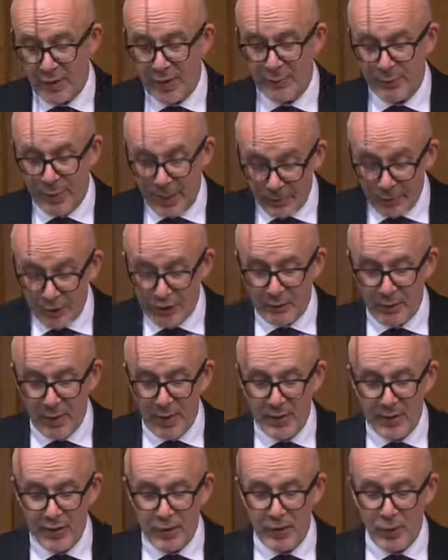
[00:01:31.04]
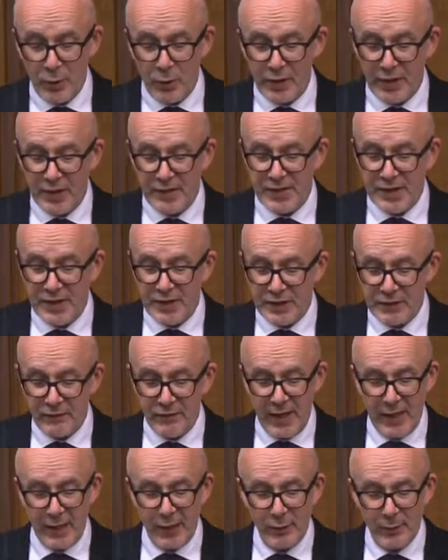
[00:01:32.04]
published by the Organisation for
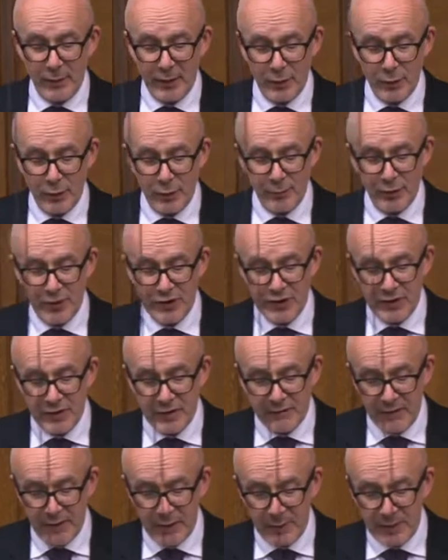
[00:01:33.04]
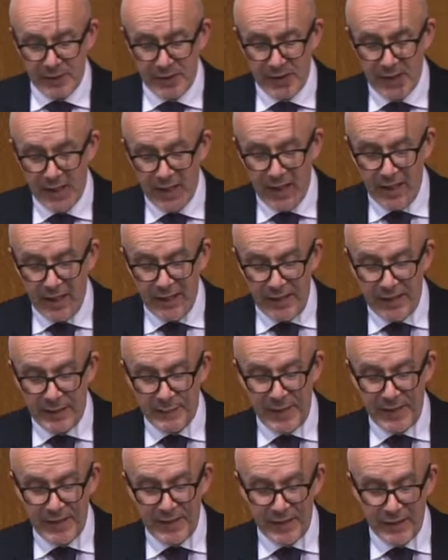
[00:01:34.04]
Economic Cooperation and Development, an
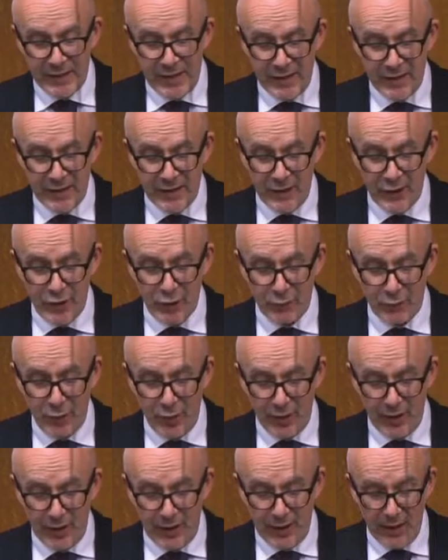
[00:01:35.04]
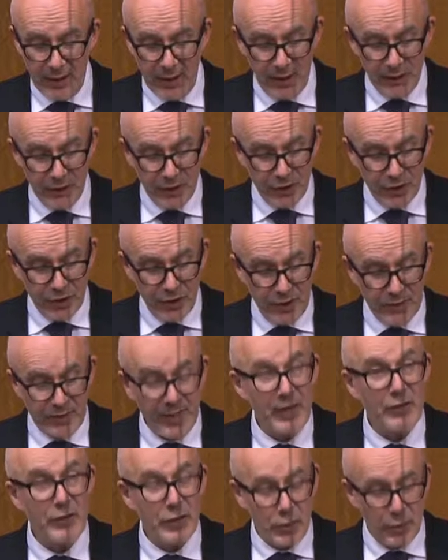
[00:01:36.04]
independent international body, that shows
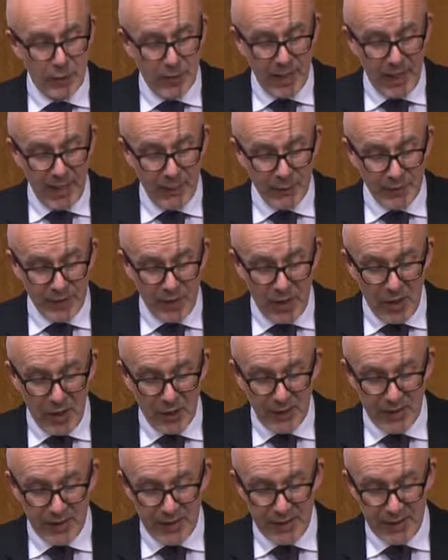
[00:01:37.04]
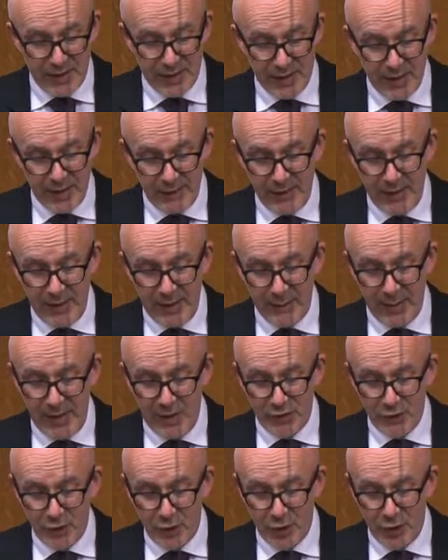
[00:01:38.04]
how the UK was the hardest hit of any
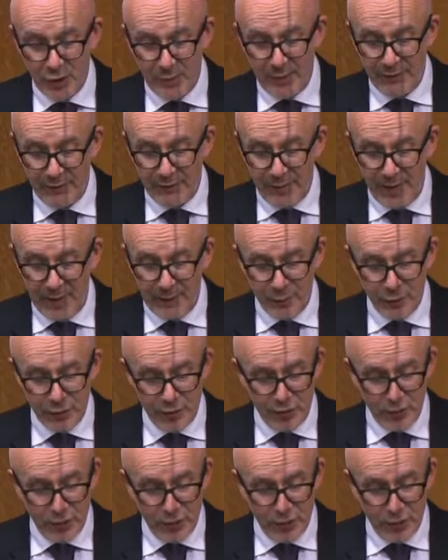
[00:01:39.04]
major economy from April to